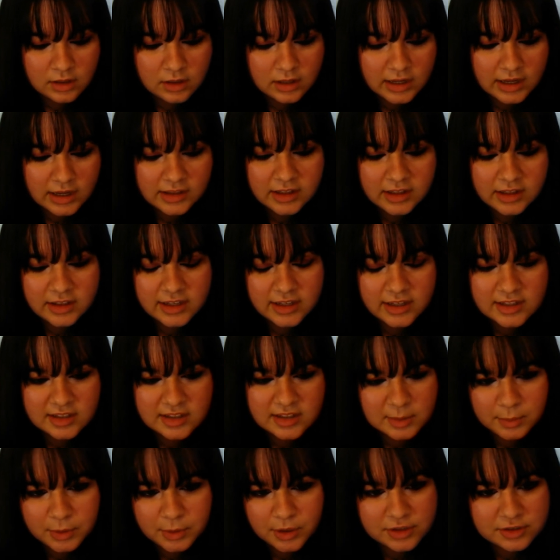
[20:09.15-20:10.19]
And then they said
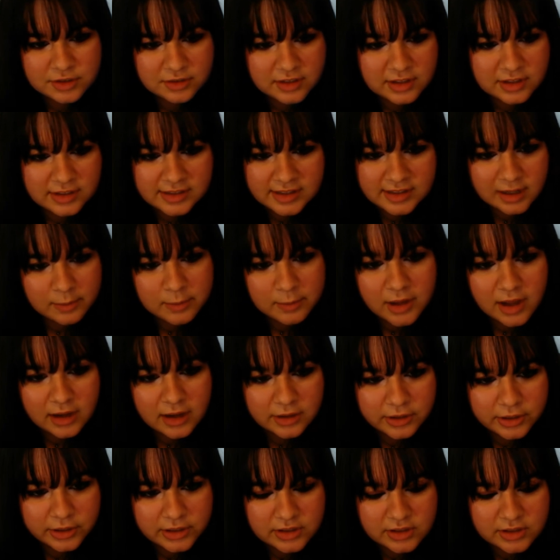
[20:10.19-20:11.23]
some personal things that I'm not
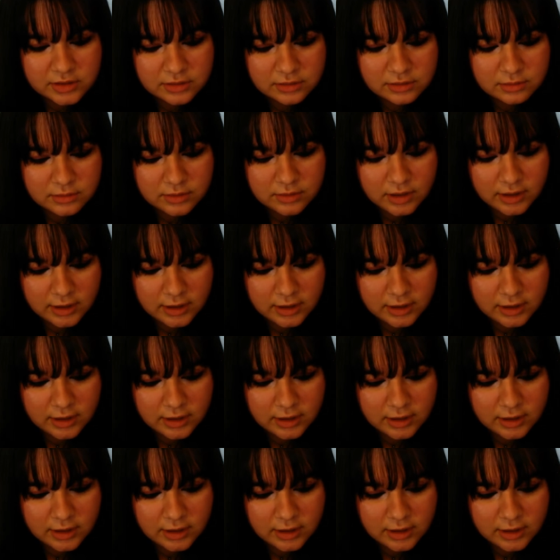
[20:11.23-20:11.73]
going to,